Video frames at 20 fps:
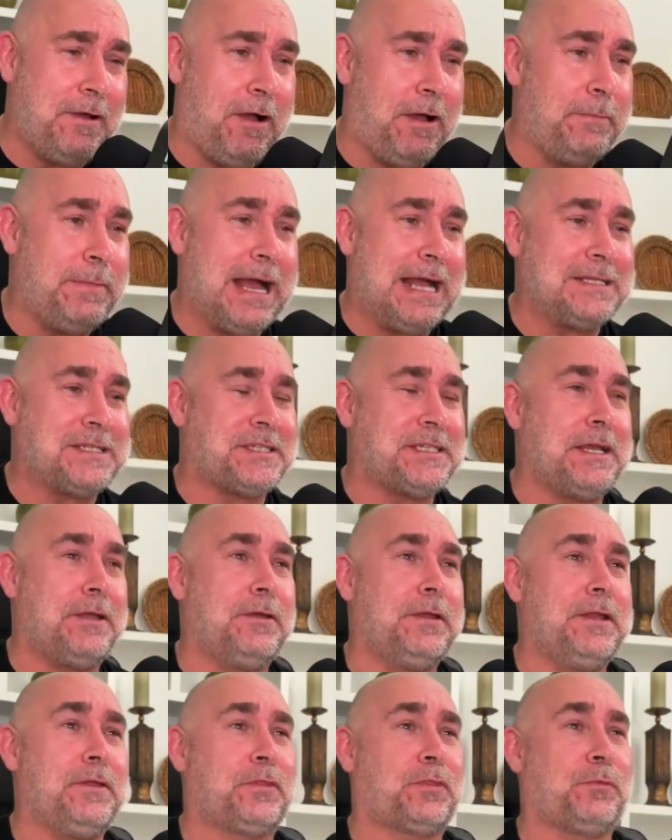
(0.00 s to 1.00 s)
And no, I'm not
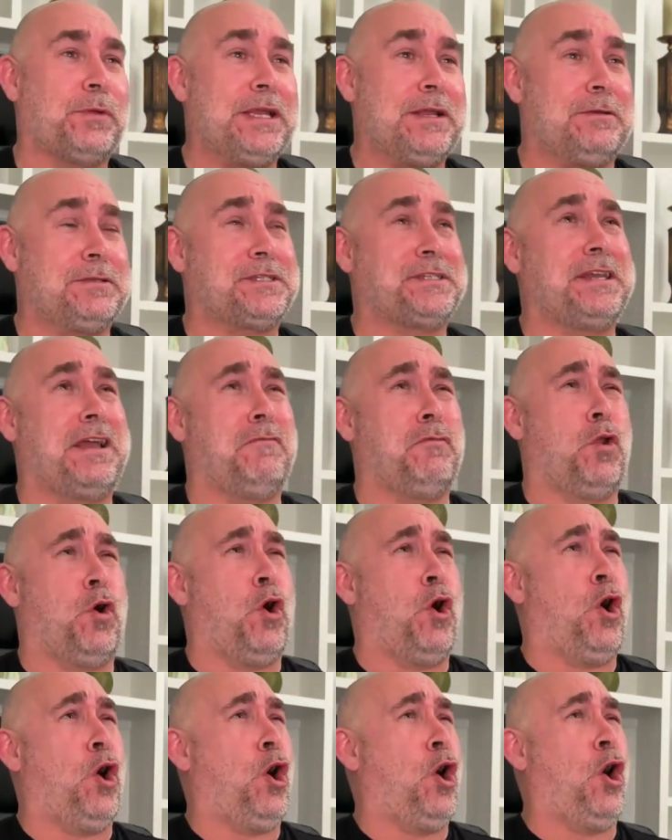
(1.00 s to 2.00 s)
selling at 307.
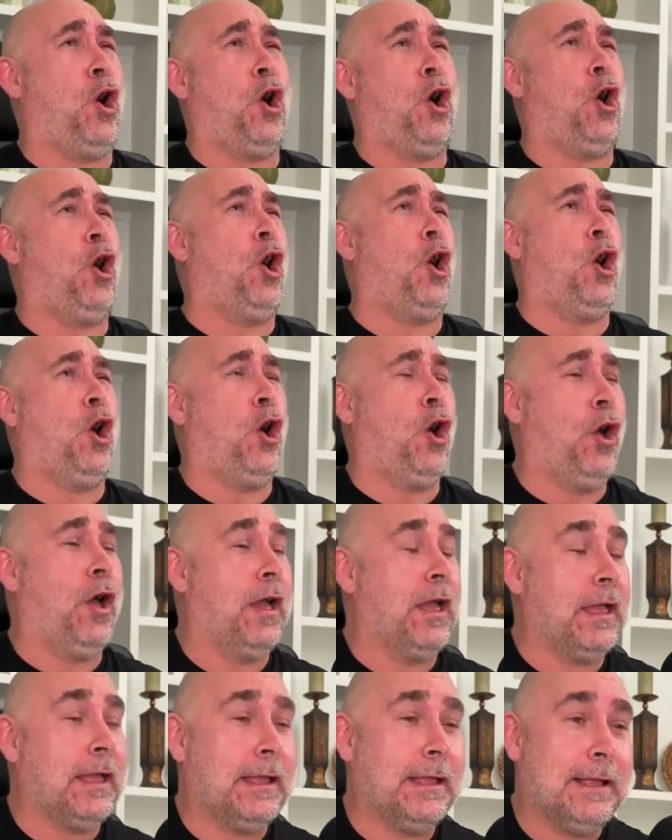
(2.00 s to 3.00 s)

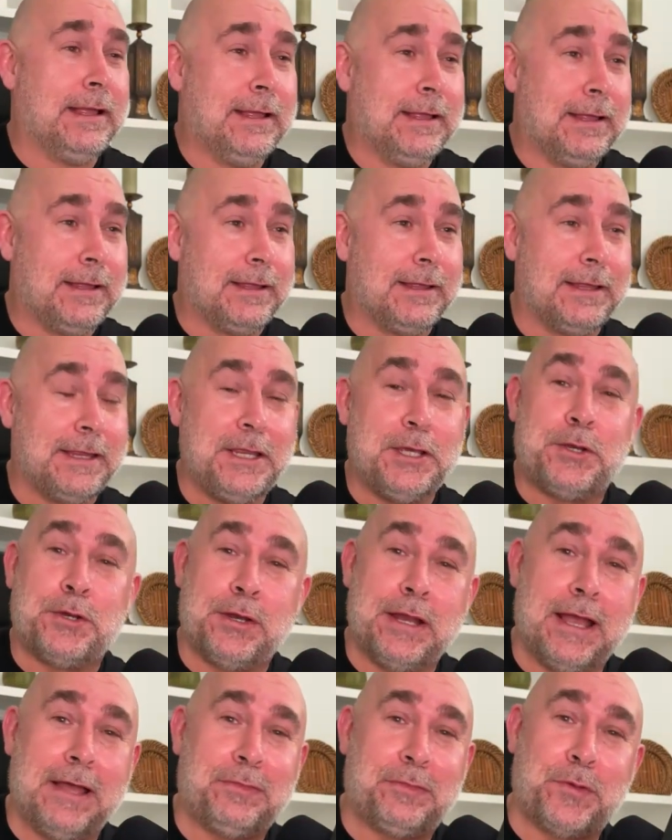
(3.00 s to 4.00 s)
Oh, you
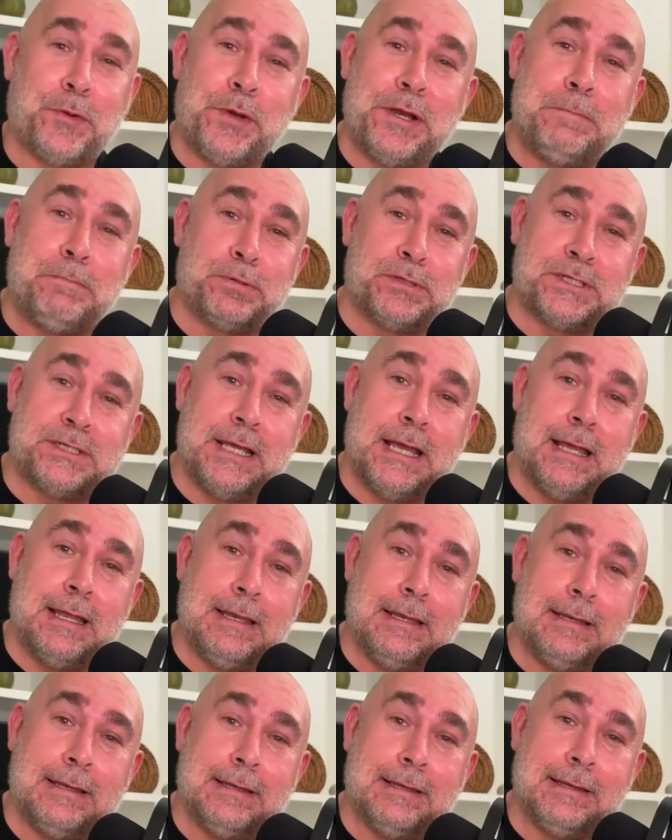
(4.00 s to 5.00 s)
could have had 30%
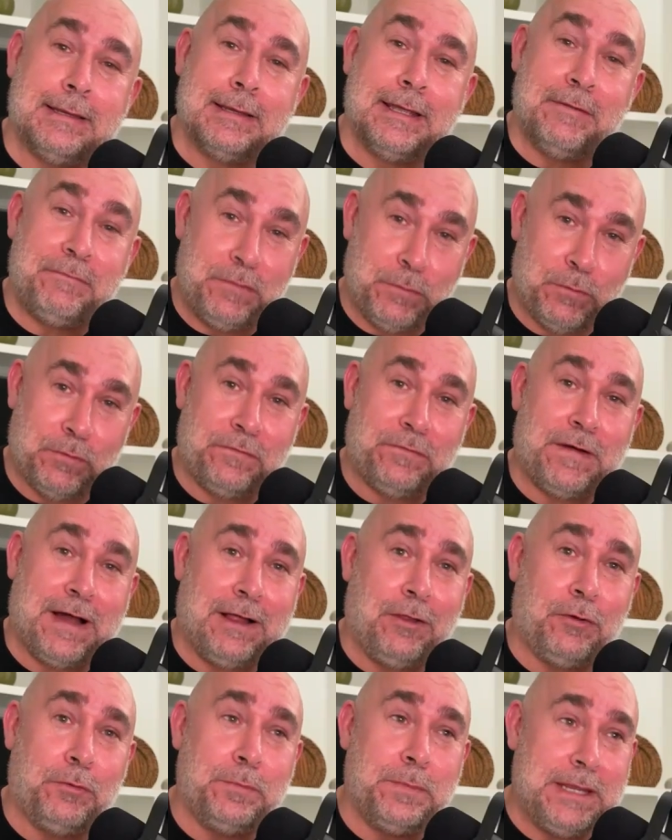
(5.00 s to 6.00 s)
if you were
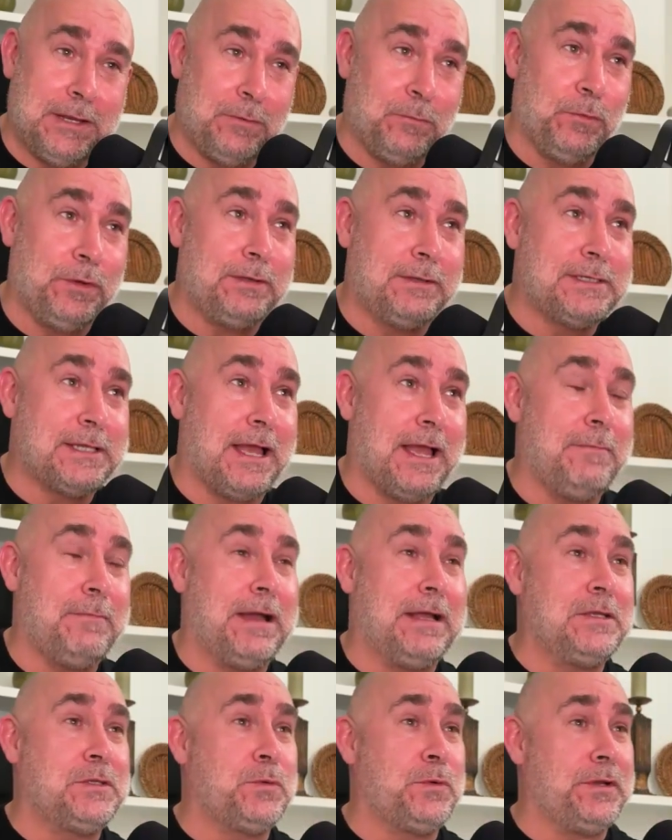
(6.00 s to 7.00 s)
following me in real time
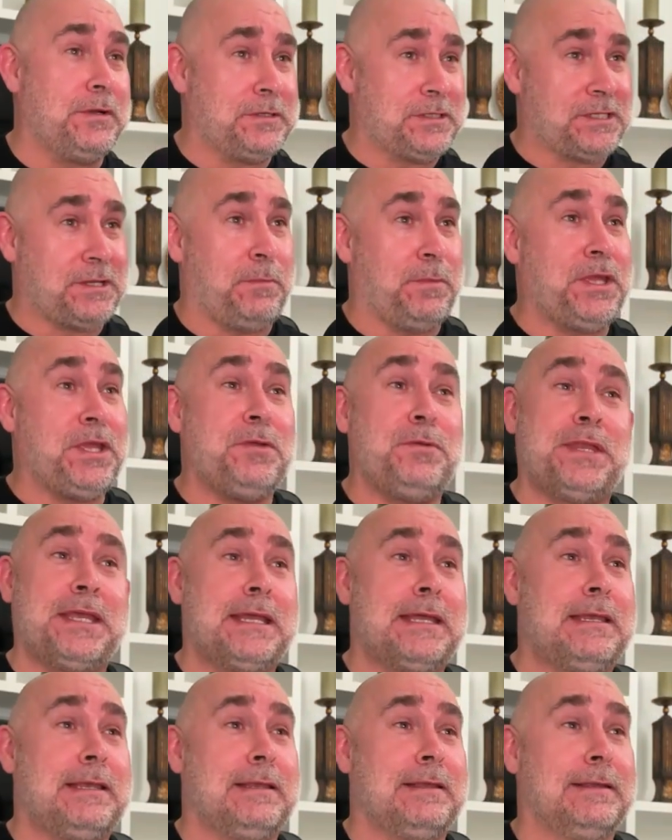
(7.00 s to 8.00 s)
on Twitter. Some of you
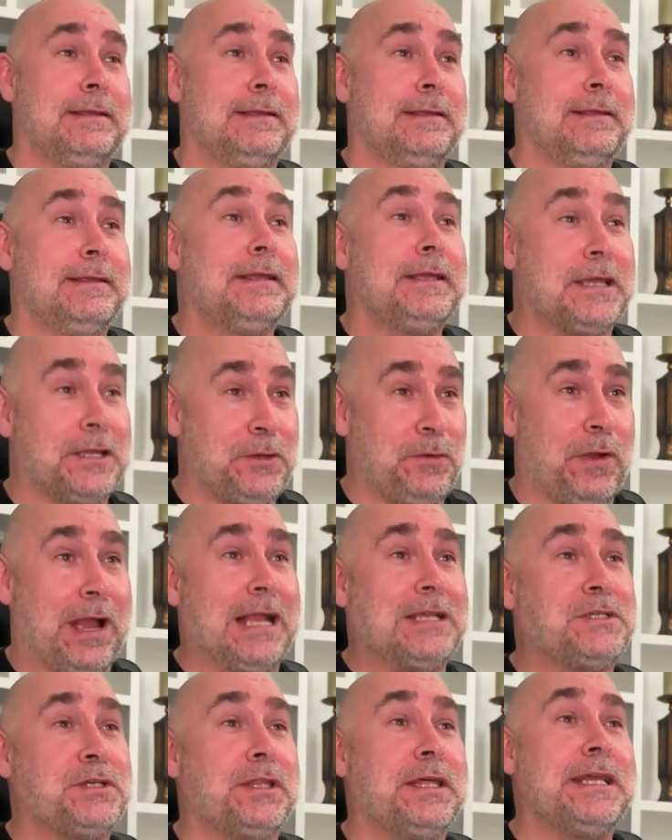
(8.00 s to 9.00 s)
did.
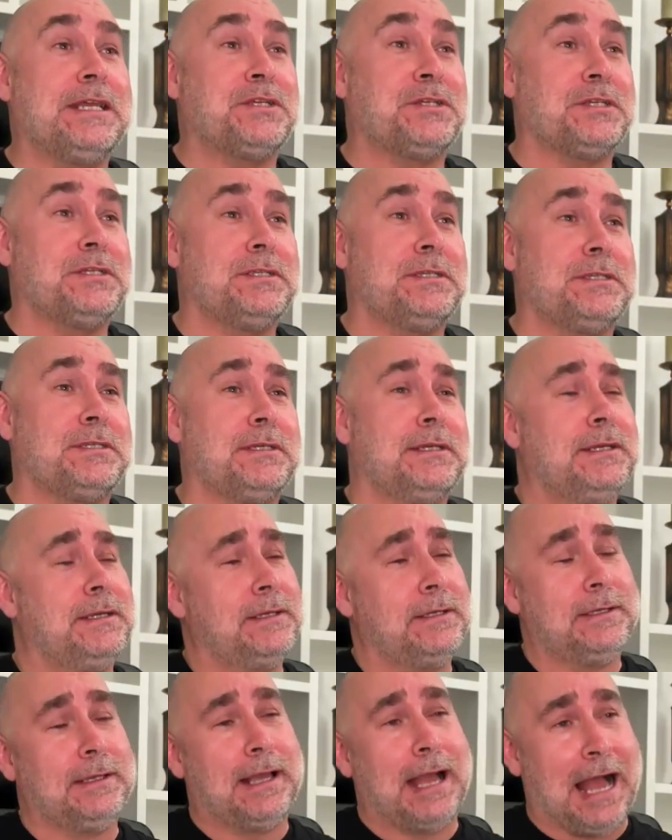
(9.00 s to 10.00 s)
Congratulations.
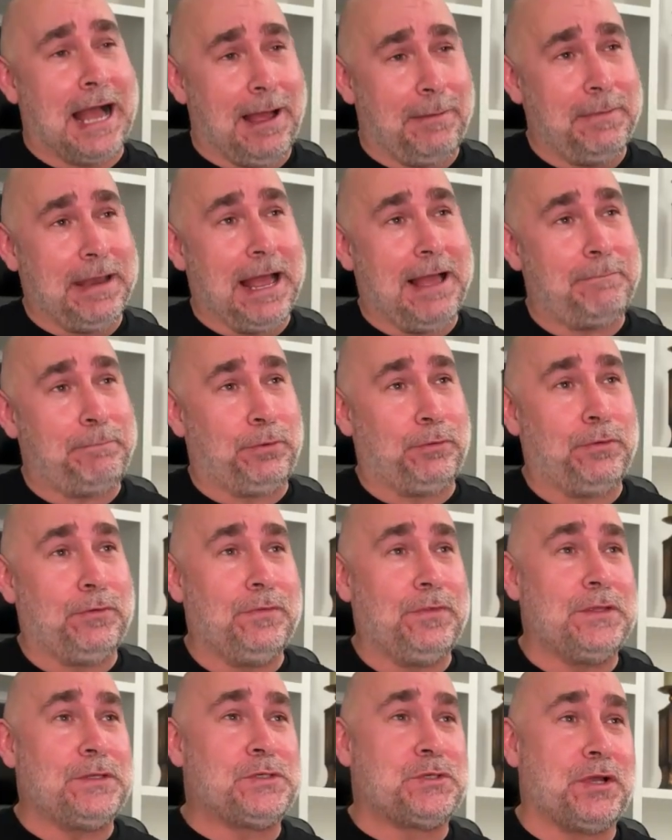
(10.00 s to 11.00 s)
I'm not
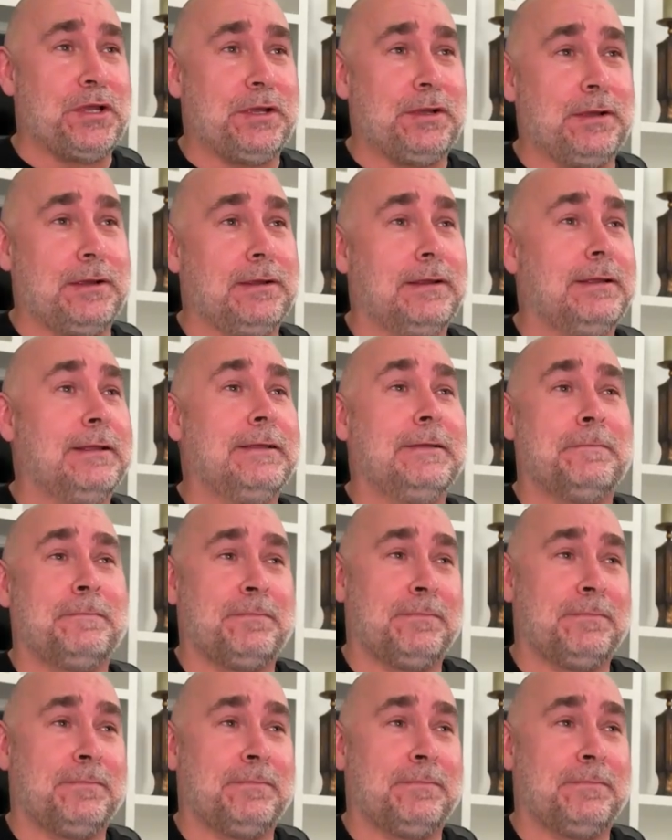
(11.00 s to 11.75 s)
pulling the trigger.